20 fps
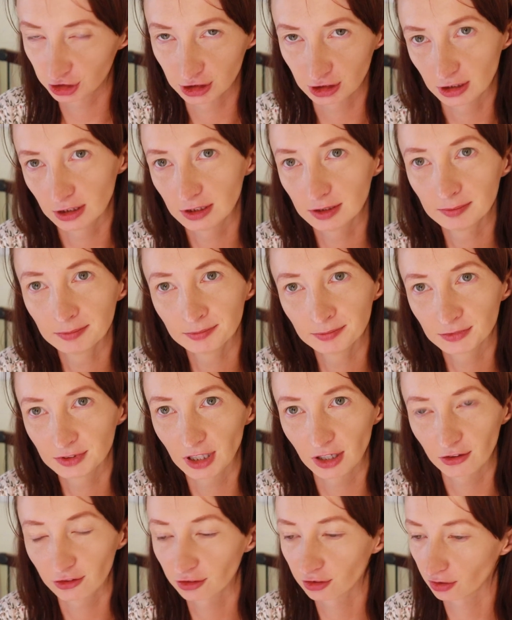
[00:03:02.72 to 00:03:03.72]
chili.
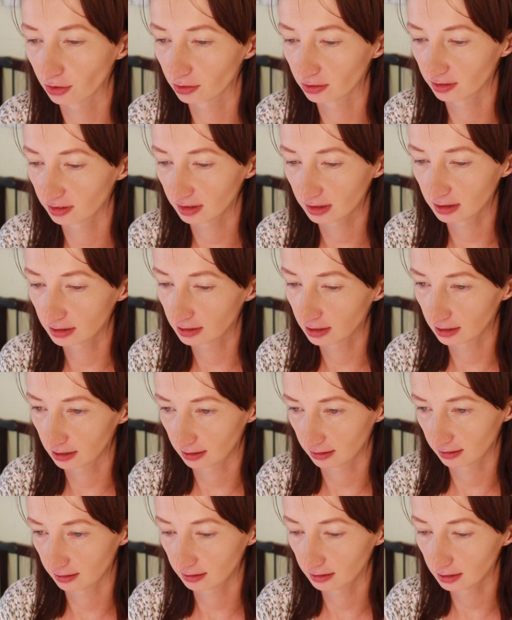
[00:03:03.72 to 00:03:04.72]
That sounds
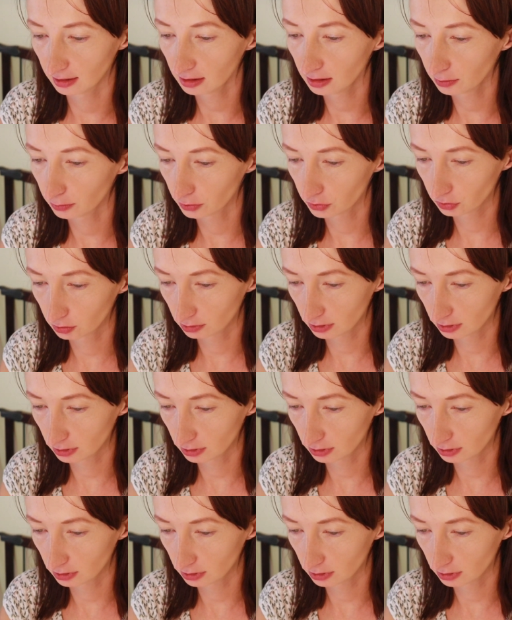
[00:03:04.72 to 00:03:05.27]
interesting. What